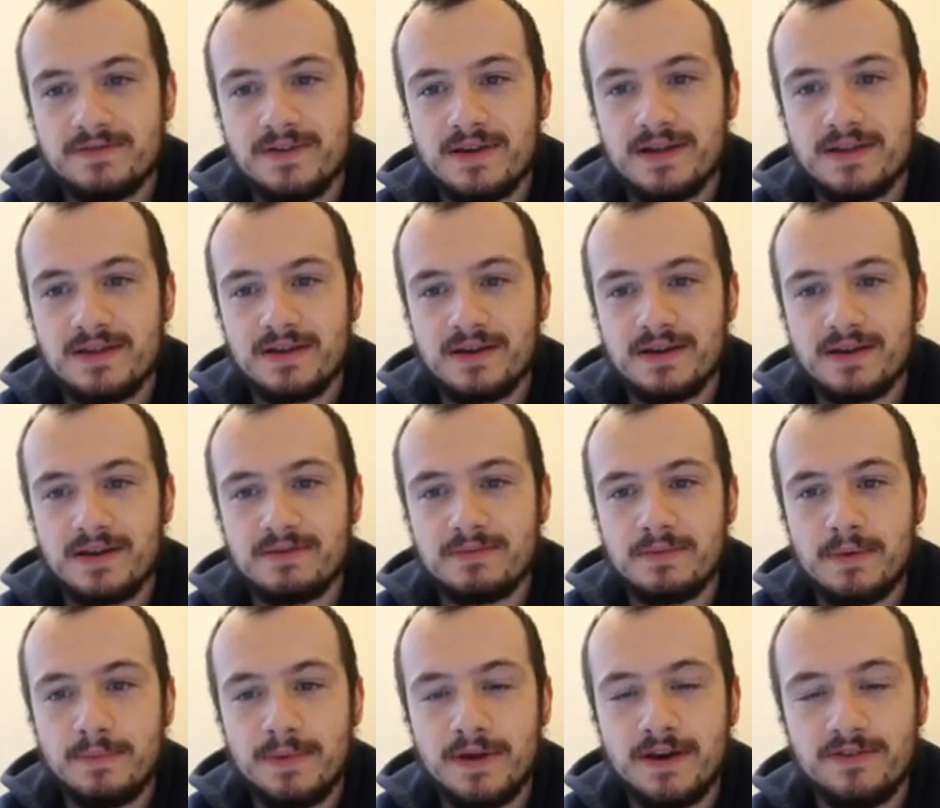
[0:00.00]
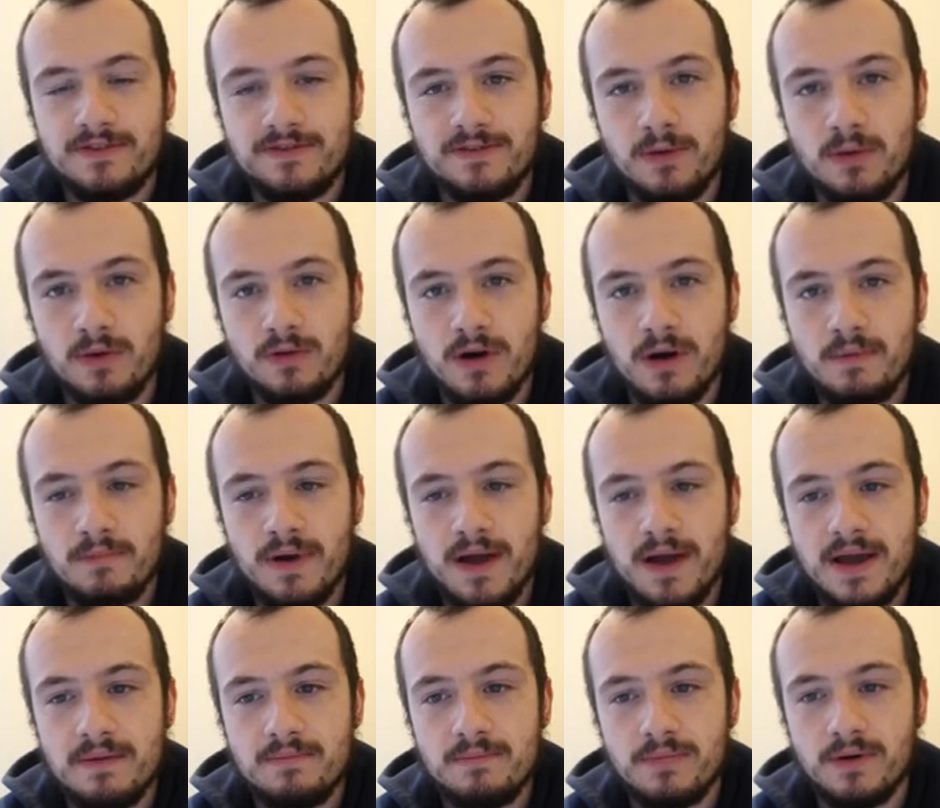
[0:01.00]
if anything it gives me a bit of forearm
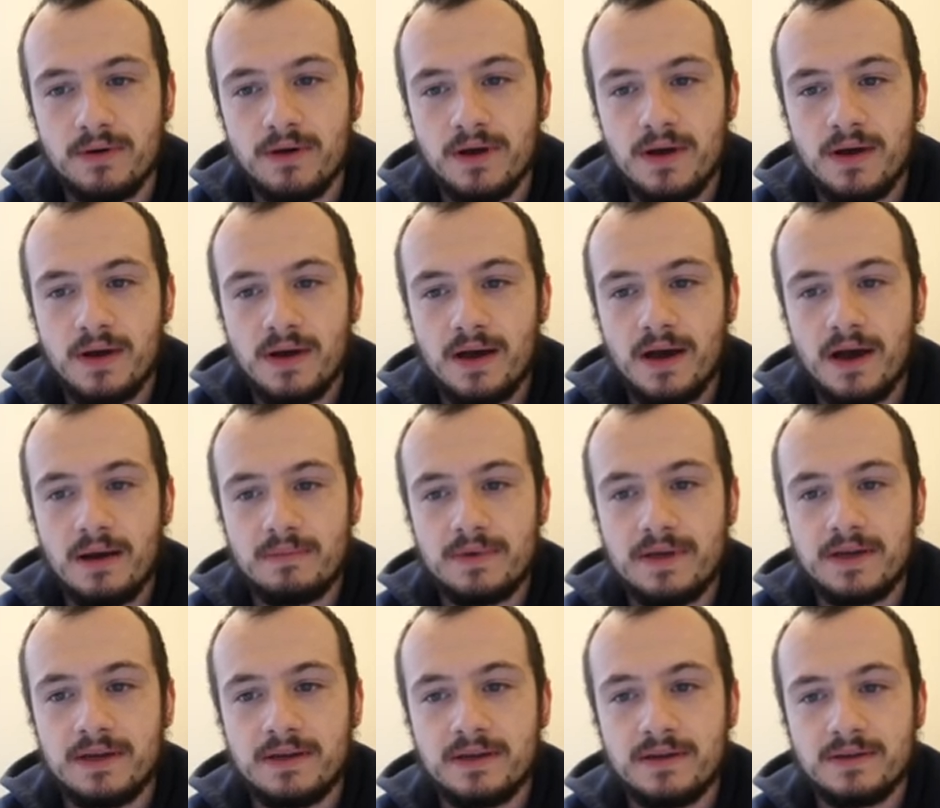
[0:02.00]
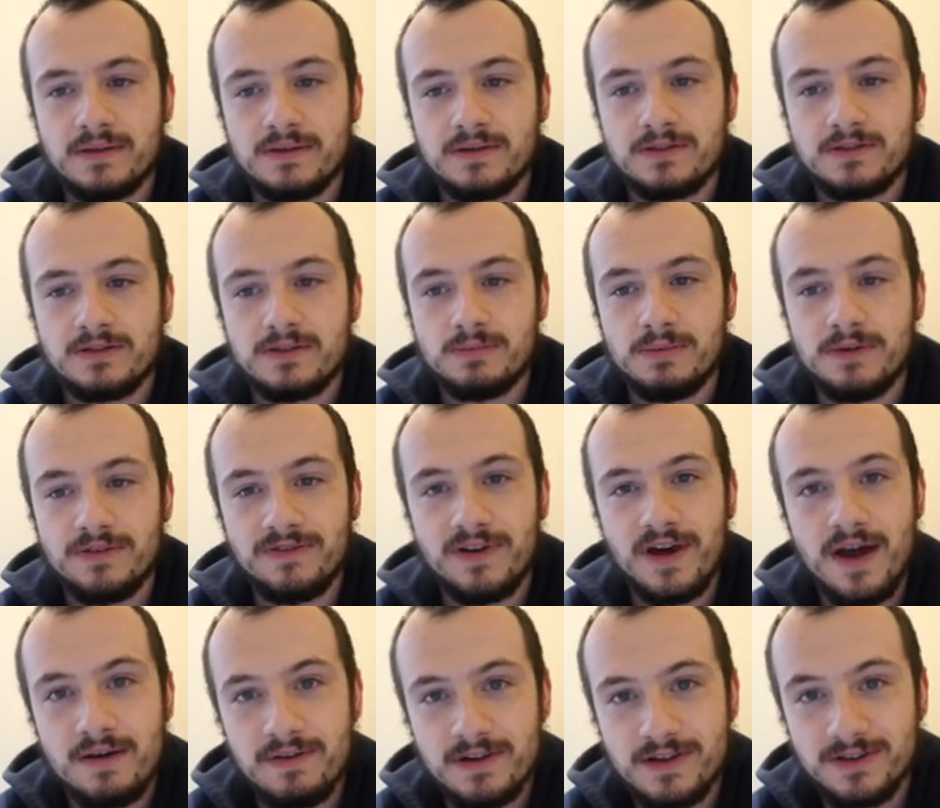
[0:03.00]
pain but I mean to be
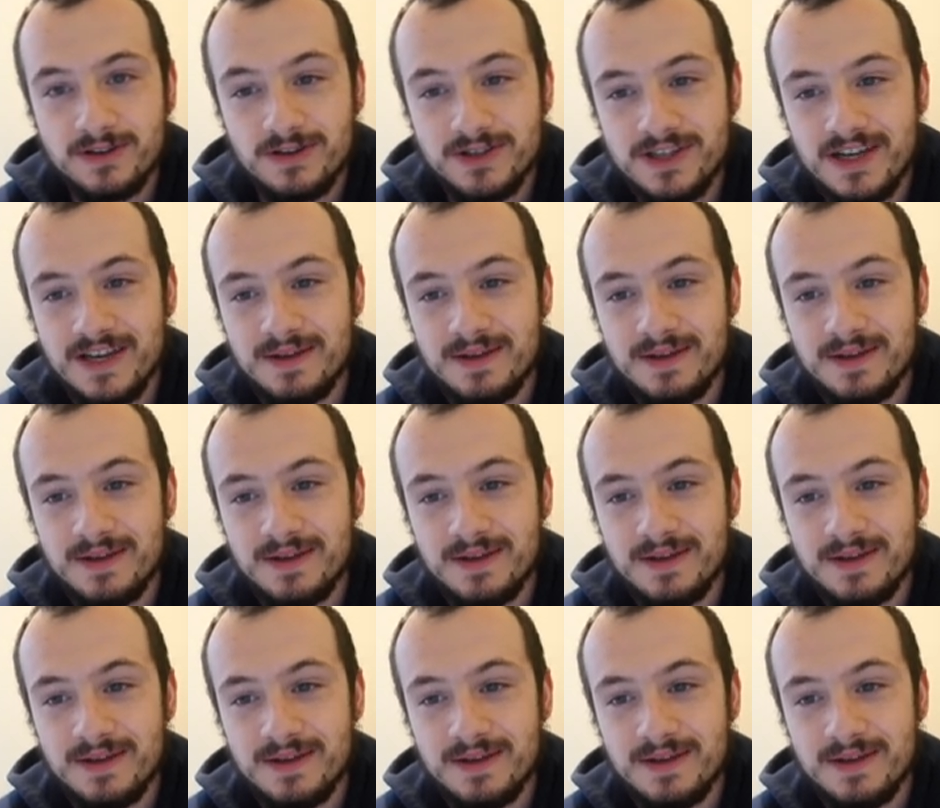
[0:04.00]
fair, it does